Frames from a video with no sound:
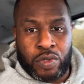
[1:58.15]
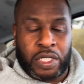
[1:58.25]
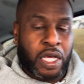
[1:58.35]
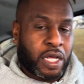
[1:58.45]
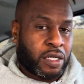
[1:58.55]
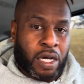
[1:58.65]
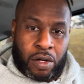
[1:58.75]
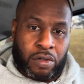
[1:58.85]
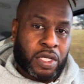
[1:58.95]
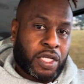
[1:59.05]
And
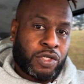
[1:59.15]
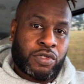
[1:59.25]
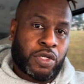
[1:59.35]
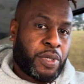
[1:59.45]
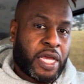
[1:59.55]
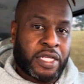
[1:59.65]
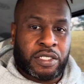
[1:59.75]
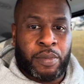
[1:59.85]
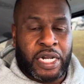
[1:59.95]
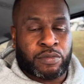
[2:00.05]
no, you should be
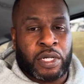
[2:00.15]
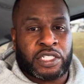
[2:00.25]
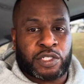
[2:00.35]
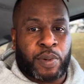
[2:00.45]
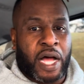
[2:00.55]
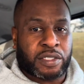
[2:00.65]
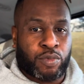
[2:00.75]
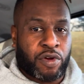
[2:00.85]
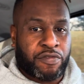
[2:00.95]
intimate as much as possible.